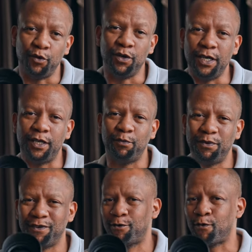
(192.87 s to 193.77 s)
you need to
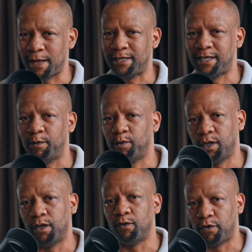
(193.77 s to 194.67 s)
be quite stable
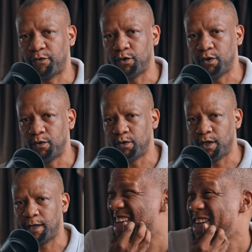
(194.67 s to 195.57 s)
in order for you to do
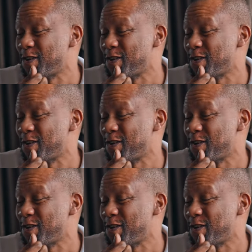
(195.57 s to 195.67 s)
that.